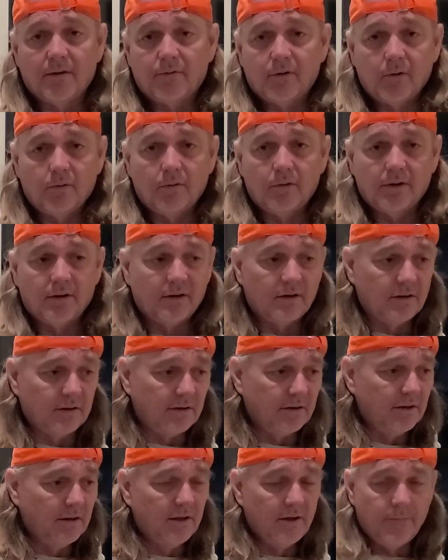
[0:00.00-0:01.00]
If you're wanting
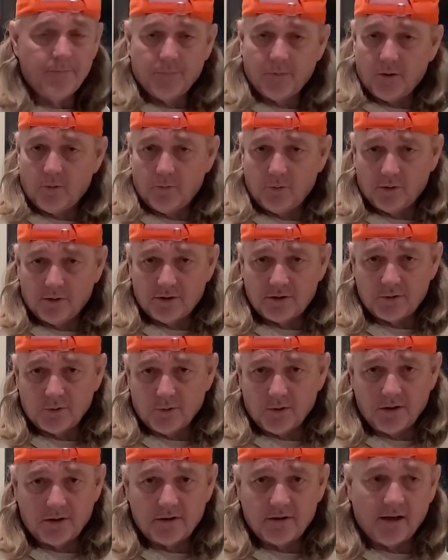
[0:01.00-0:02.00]
the real
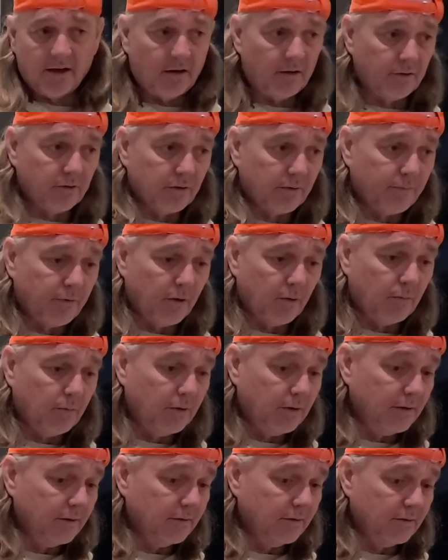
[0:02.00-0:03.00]
distorted sounds, or if you're
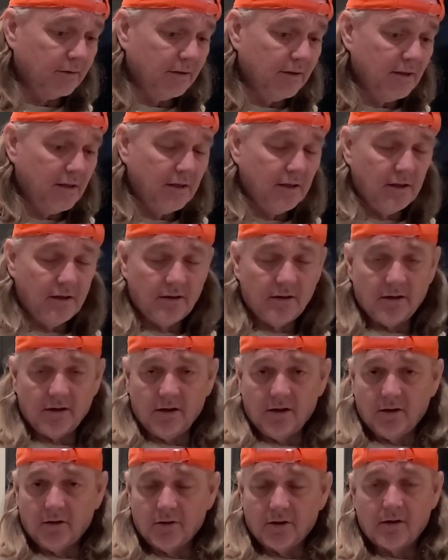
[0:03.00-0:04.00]
wanting,
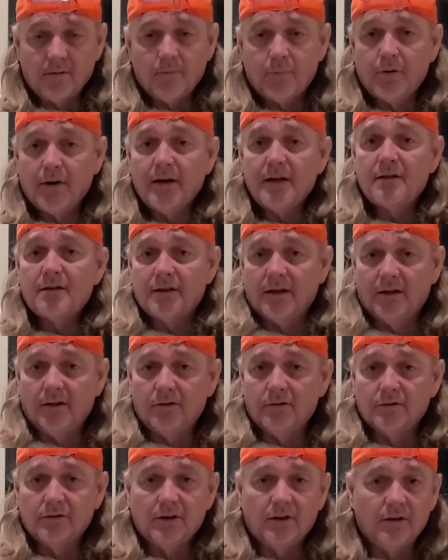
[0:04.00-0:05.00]
the compressed
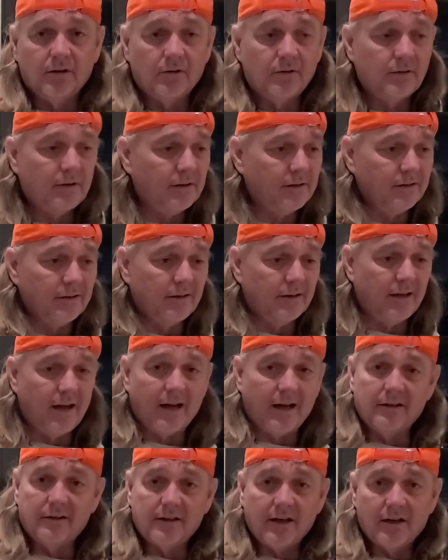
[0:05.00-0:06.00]
sound, the
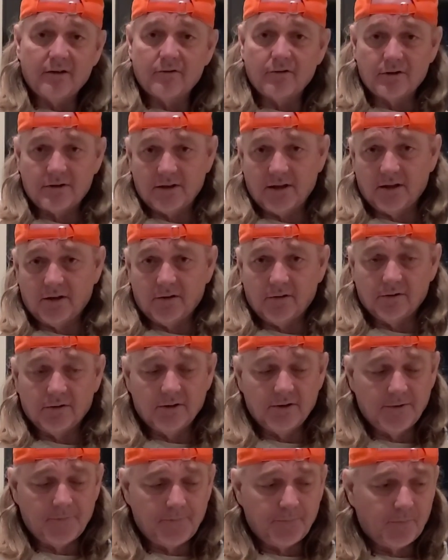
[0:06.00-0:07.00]
90s country sound,
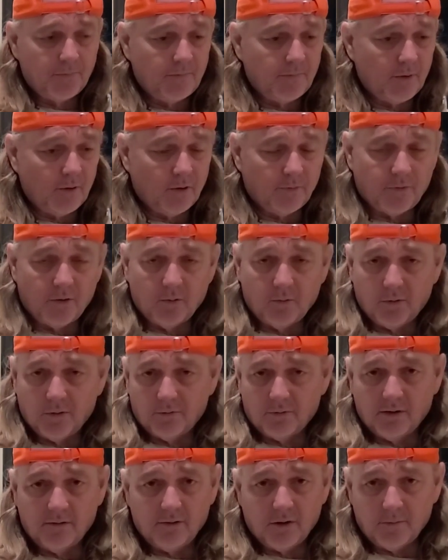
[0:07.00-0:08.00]
or if you're
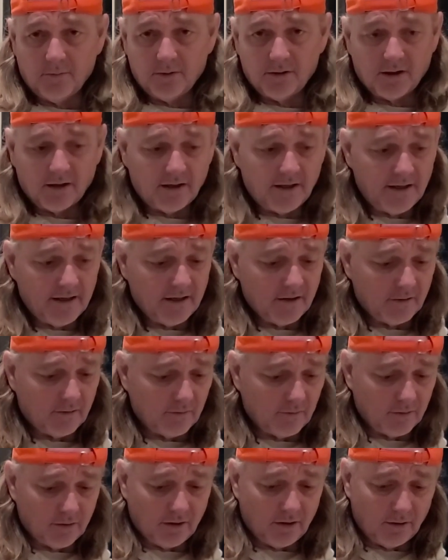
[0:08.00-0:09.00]
wanting reverb and delay,
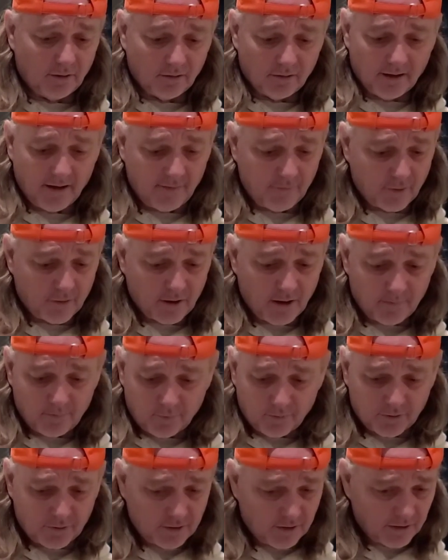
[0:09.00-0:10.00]
or have a
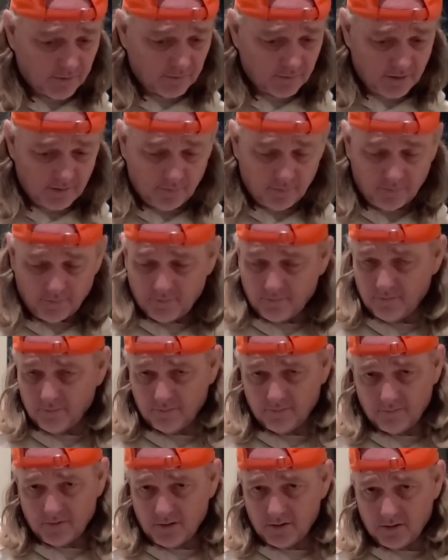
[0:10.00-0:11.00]
couple, 2 or 3
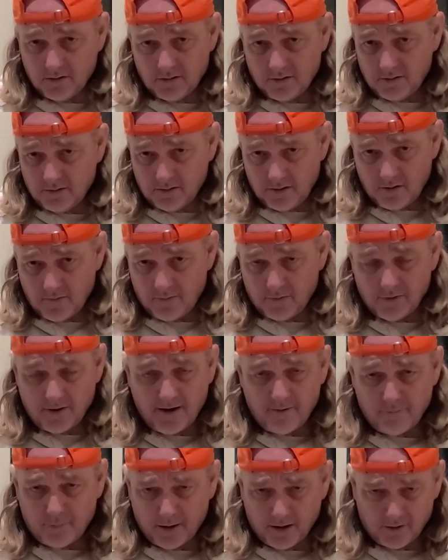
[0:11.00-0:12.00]

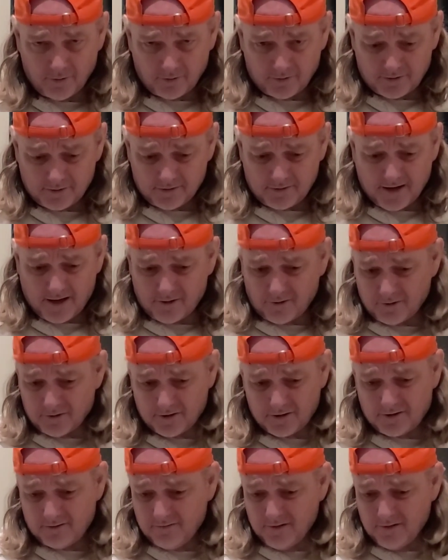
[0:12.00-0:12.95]
overdrive pedals that are,